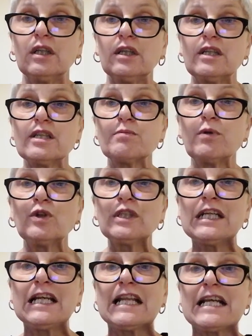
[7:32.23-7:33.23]

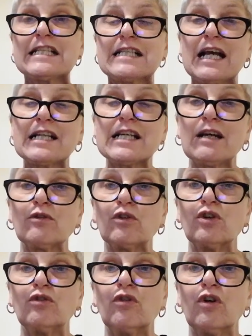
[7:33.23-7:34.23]
Despondently, they sat down on
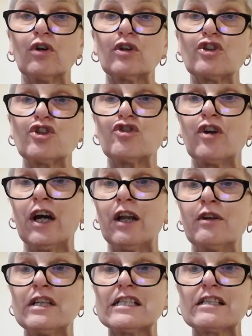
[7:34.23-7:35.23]
a rock to try
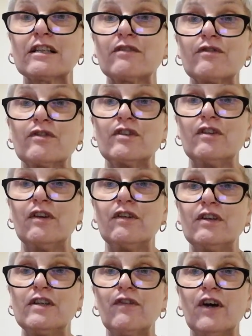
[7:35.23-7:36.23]
and
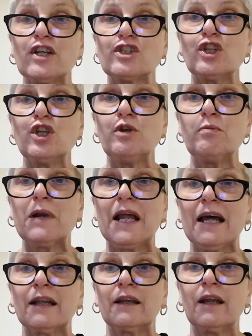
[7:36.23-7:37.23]
devise a new
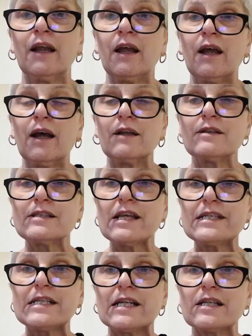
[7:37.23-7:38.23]
plan, and as they
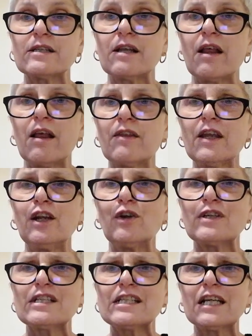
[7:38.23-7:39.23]
did, they
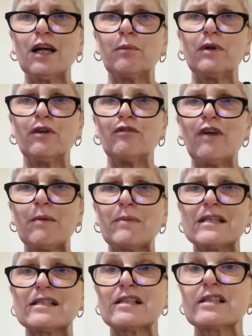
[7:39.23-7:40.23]
noticed a couple of
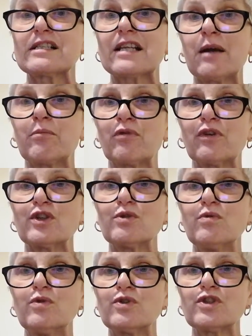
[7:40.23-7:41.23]
rabbits scampering
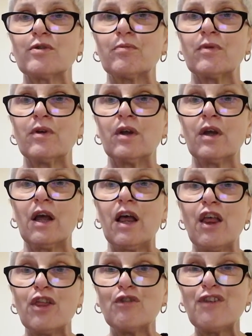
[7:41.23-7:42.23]
towards them.
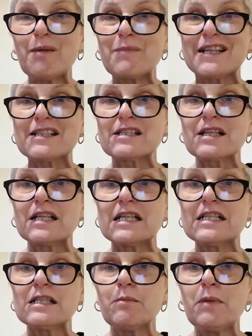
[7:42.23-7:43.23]
The rabbits
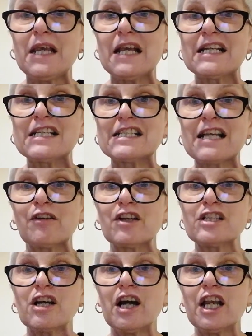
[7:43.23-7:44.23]
disappeared down a
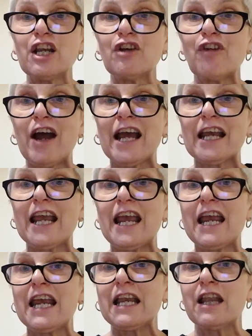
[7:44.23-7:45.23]
tiny crack
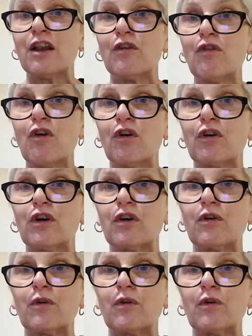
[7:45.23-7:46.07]
in the rock.